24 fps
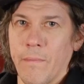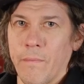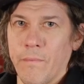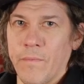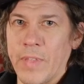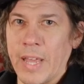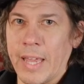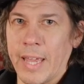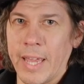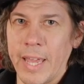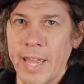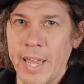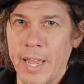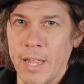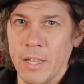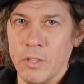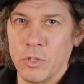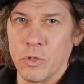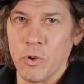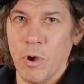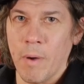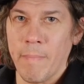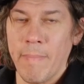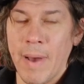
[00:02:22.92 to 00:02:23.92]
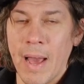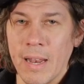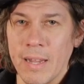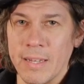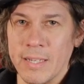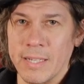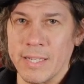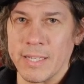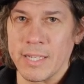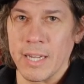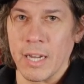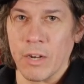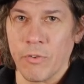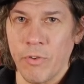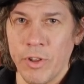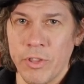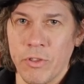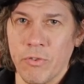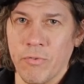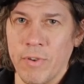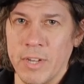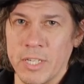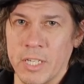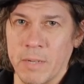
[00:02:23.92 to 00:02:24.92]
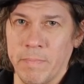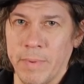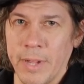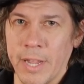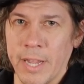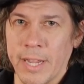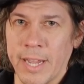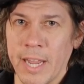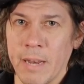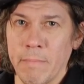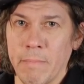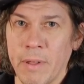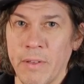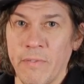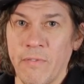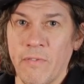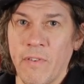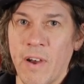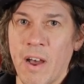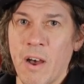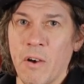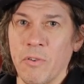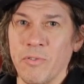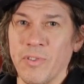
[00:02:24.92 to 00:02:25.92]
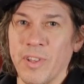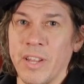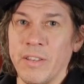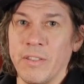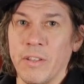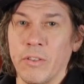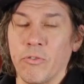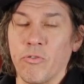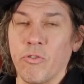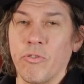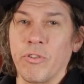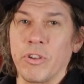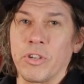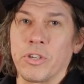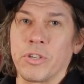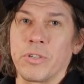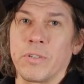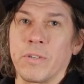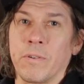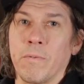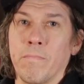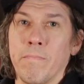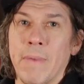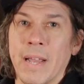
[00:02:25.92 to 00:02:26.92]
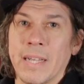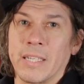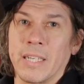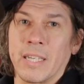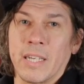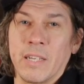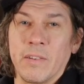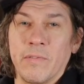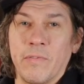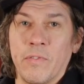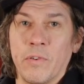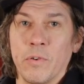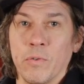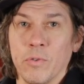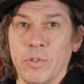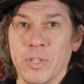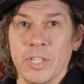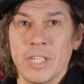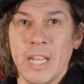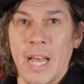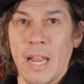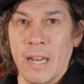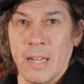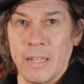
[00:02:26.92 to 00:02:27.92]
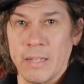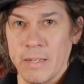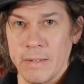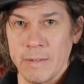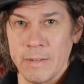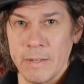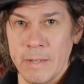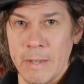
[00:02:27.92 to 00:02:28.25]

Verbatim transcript: The key to a balanced sangrita recipe can be found in the traditional Mexican fruit salad.